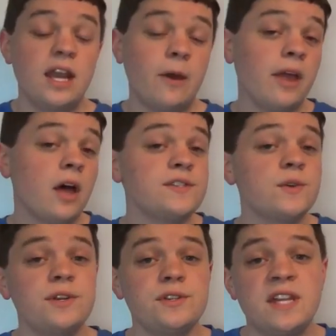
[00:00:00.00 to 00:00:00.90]
Now, I
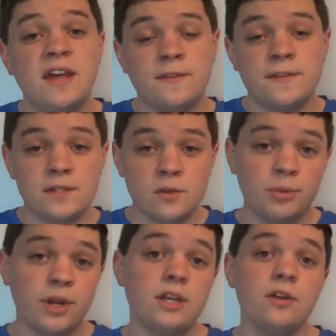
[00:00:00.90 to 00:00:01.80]
also understand that this will
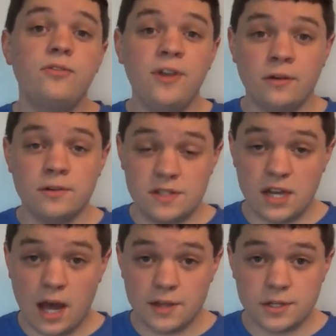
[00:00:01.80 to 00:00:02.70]
bring new viewers
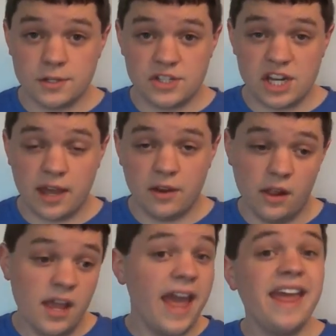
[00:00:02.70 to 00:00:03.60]
to Oscar's
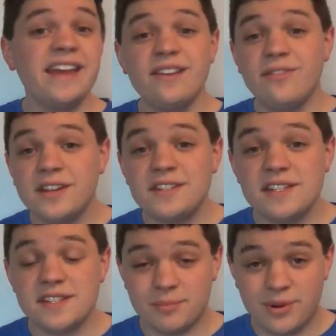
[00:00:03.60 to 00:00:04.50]
channel, and even a
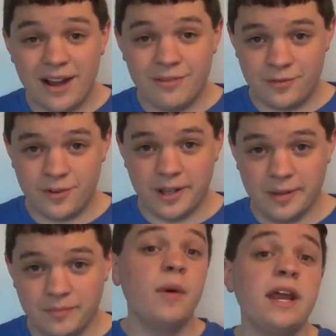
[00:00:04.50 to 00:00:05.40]
decent profit for
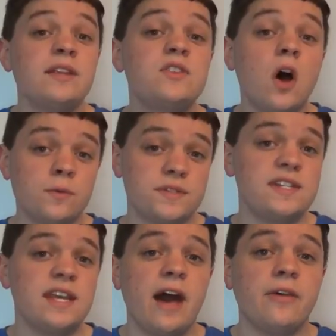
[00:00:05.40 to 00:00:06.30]
him, but I don't
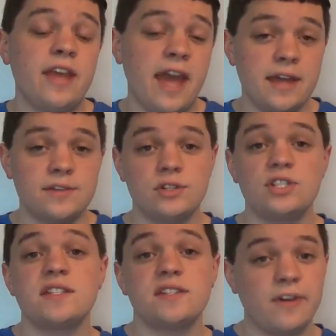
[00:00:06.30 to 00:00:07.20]
see how the ends are
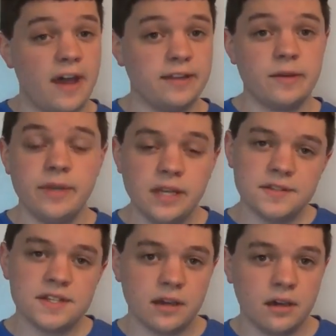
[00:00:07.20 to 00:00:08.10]
justifying the
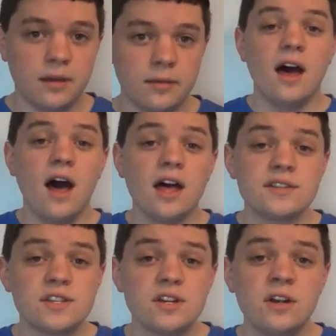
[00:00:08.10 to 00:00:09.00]
means here.
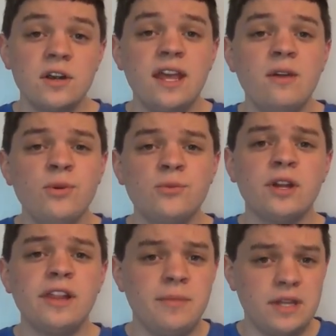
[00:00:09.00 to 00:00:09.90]
Oscar, it would
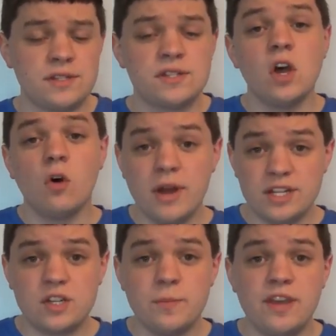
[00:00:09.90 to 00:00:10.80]
really mean so
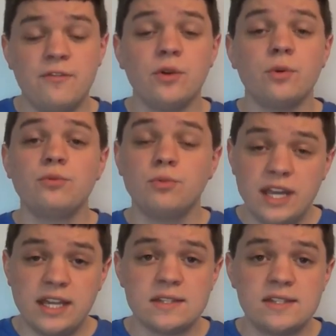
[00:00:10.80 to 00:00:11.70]
much to me if you would
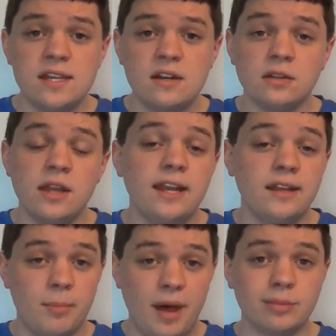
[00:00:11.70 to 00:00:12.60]
reconsider
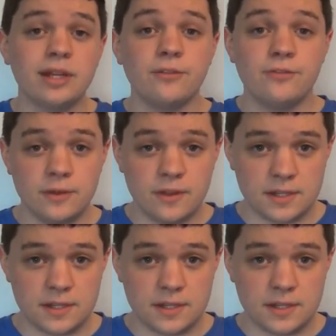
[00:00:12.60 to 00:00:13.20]
letting the public view